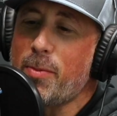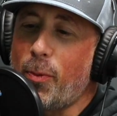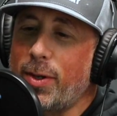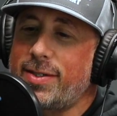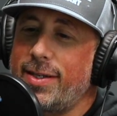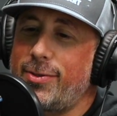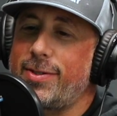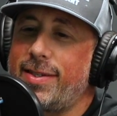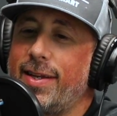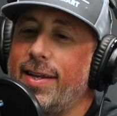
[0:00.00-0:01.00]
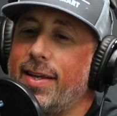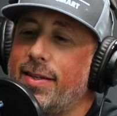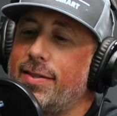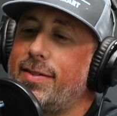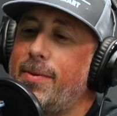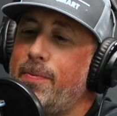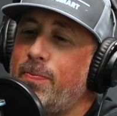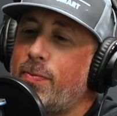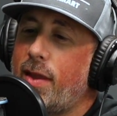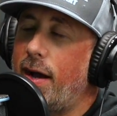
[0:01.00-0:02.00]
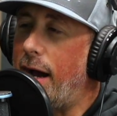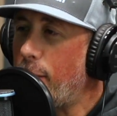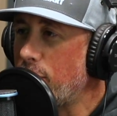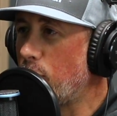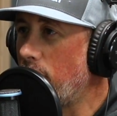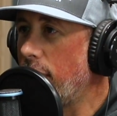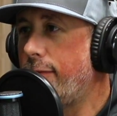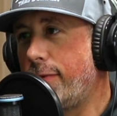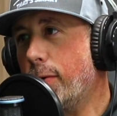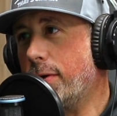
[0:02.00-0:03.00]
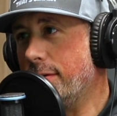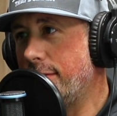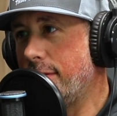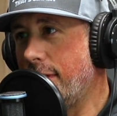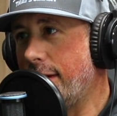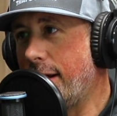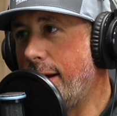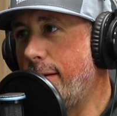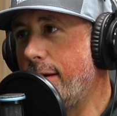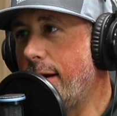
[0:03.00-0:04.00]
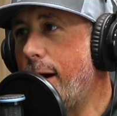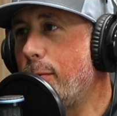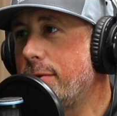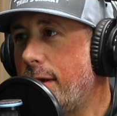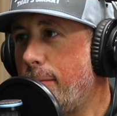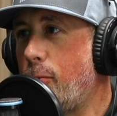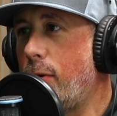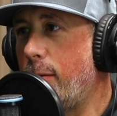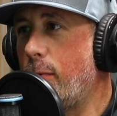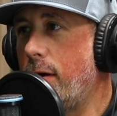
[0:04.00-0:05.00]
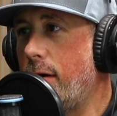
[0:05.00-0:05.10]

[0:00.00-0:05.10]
what's interesting is I was really focused. Like I was at a point where...